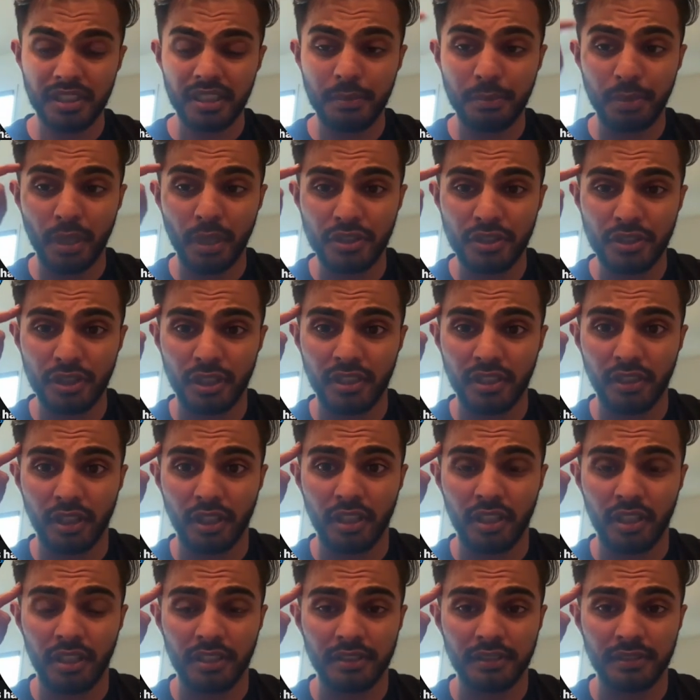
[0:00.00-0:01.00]
a bunch on,
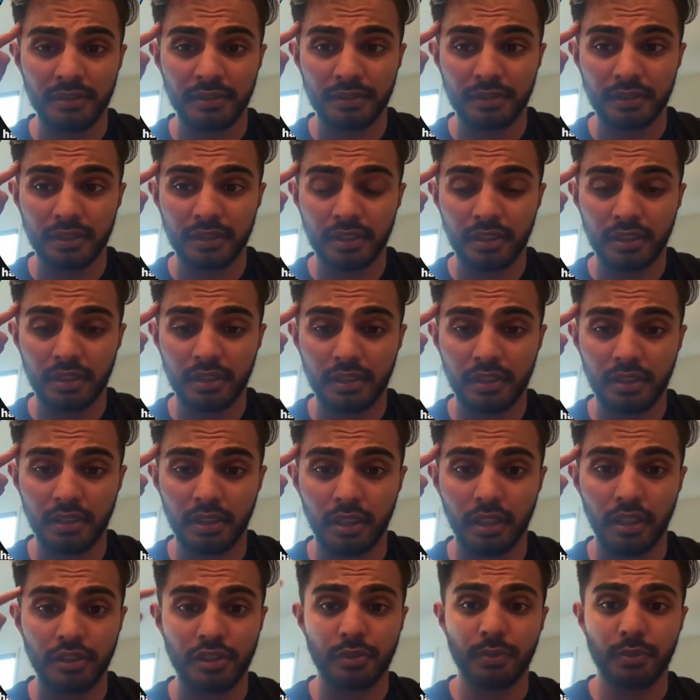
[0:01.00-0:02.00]
on
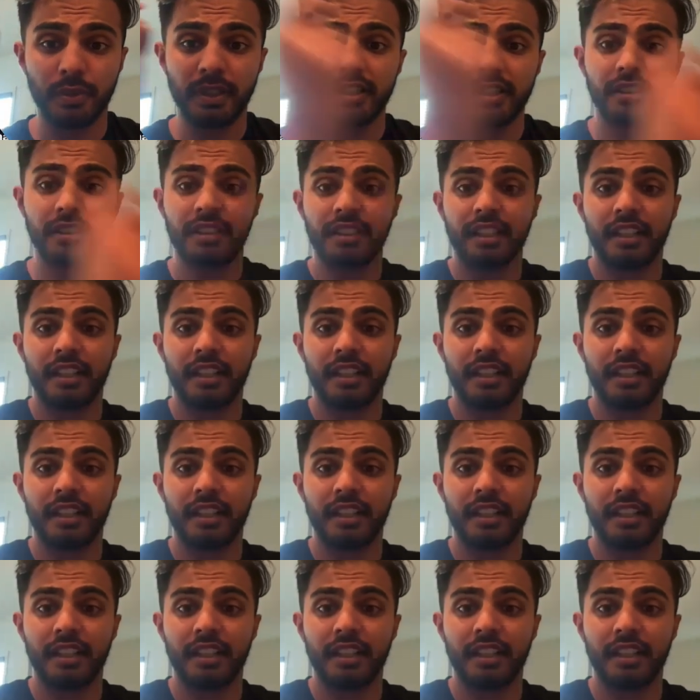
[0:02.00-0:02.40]
on Twitter,